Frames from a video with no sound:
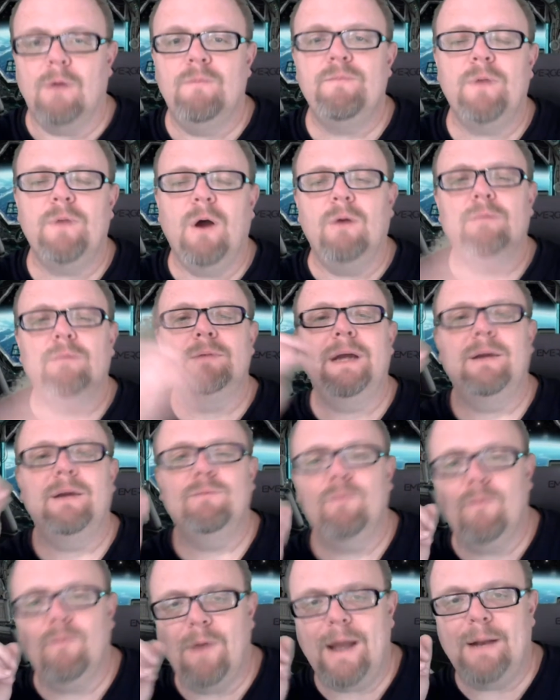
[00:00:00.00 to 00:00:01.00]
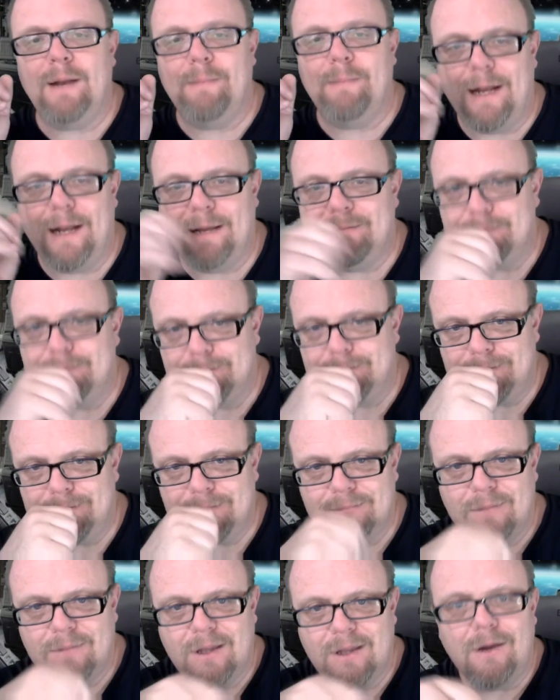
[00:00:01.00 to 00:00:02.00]
Oh, and wait a minute.
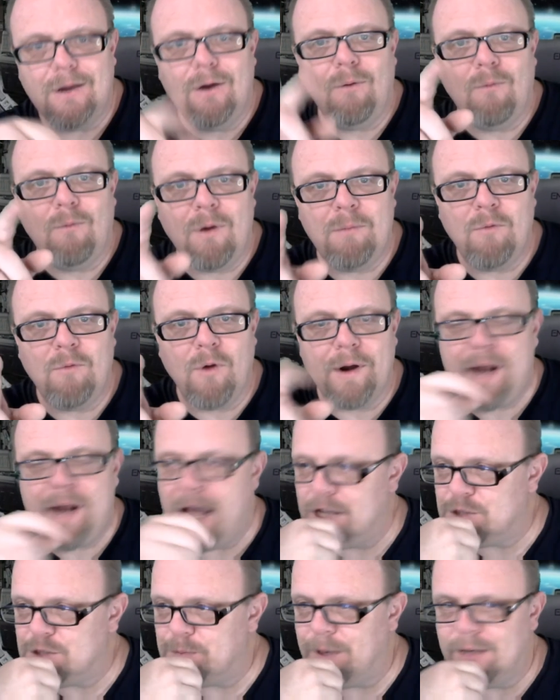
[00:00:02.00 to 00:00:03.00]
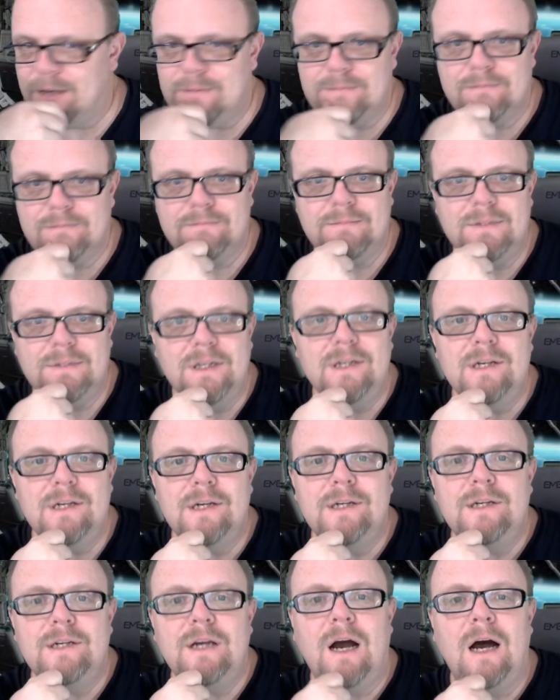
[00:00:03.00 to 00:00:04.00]
One more announcement.
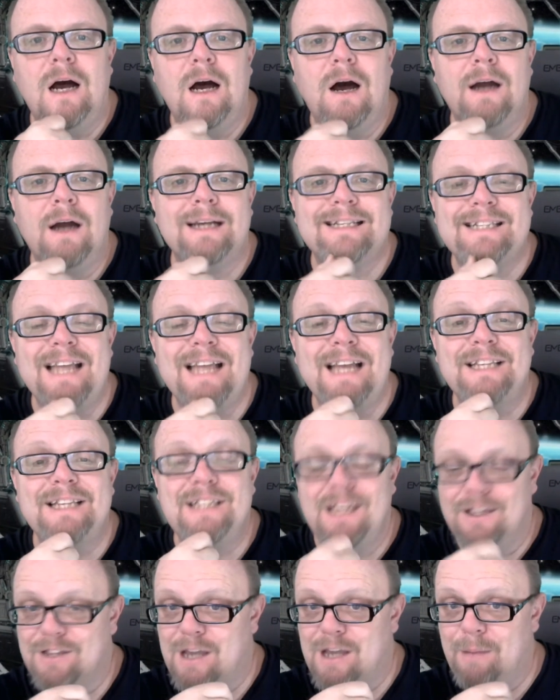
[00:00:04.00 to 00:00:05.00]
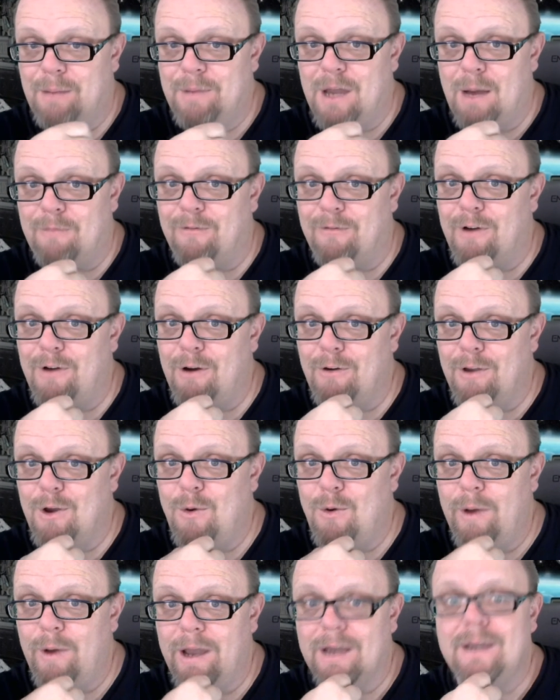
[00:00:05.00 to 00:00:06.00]
August 19th, coming up very
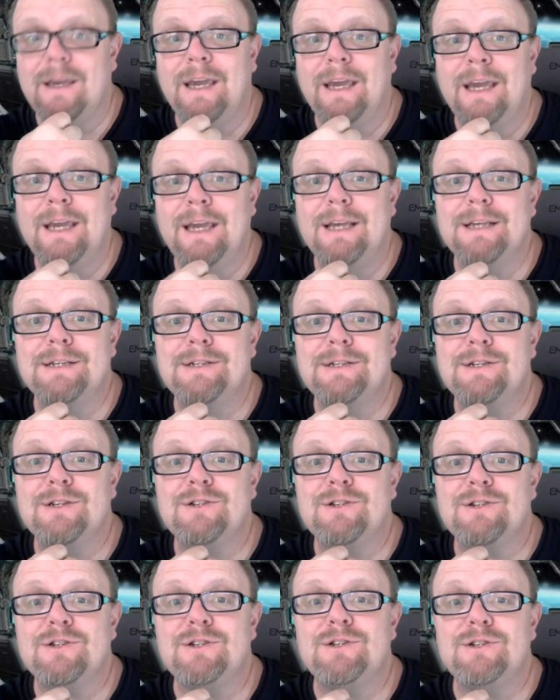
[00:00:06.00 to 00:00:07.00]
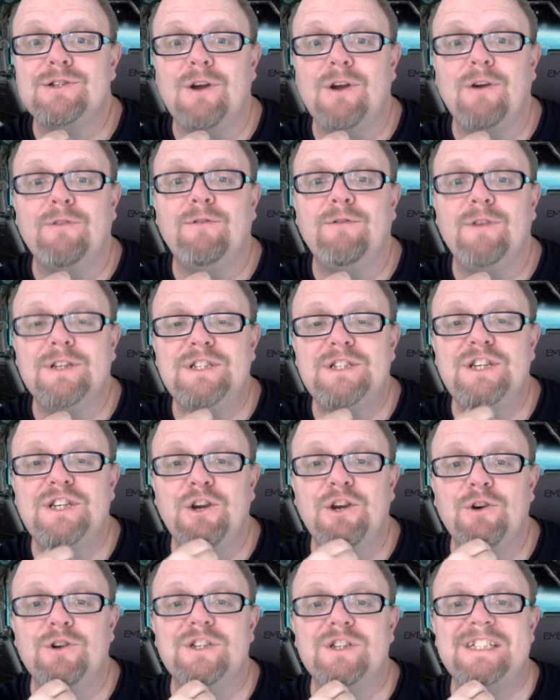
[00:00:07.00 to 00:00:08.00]
quick, is Star
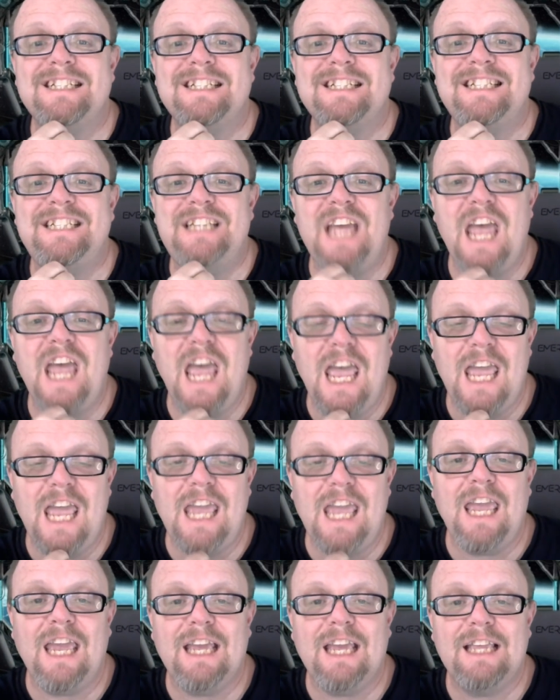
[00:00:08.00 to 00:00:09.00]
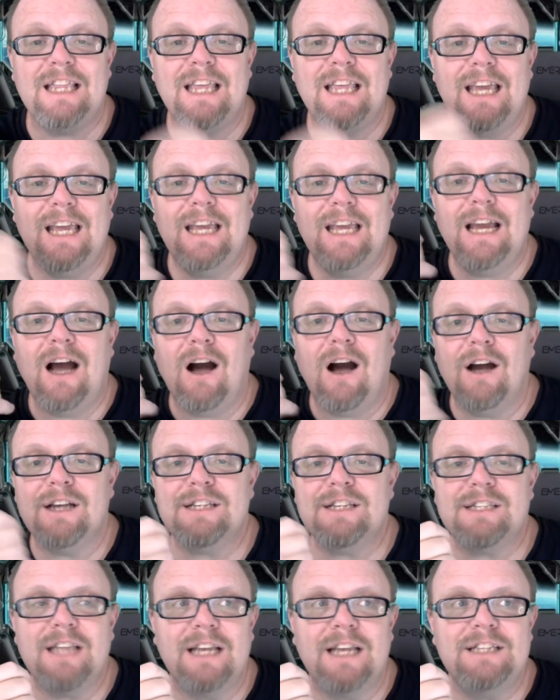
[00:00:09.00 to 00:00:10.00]
Frontiers Day.
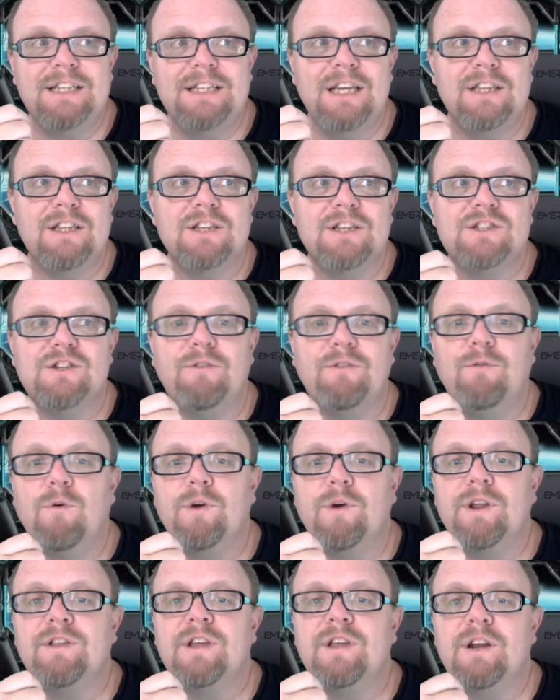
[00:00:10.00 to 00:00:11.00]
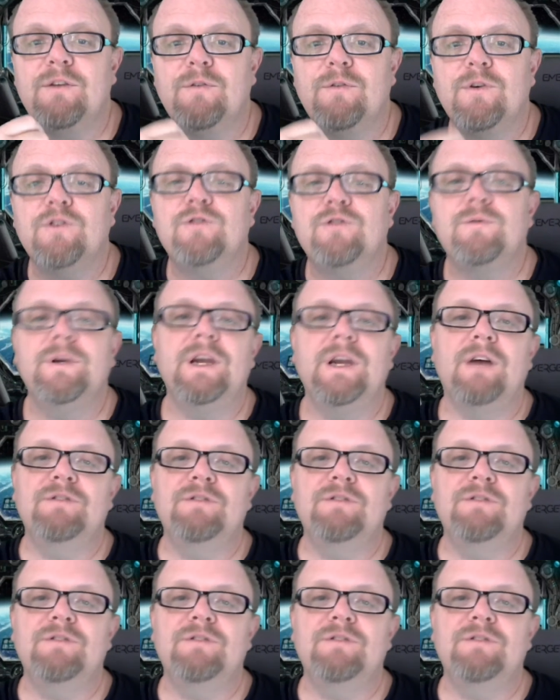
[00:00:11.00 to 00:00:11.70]
August 19th is the 40th anniversary of